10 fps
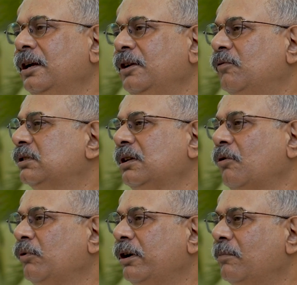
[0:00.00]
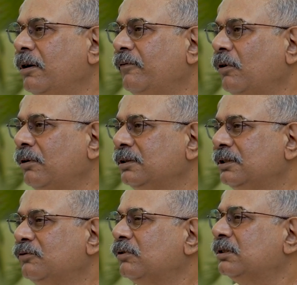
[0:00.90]
It was surrounded by forests,
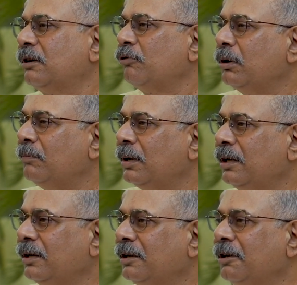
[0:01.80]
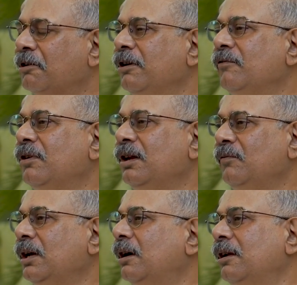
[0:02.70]
it was surrounded by greenery.
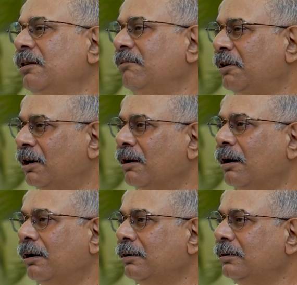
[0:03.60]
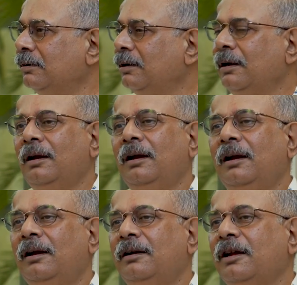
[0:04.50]
We had a little garden,
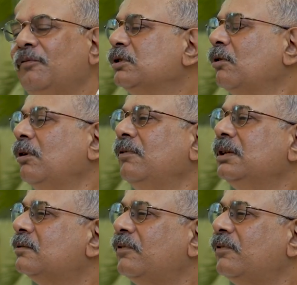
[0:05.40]
and I was always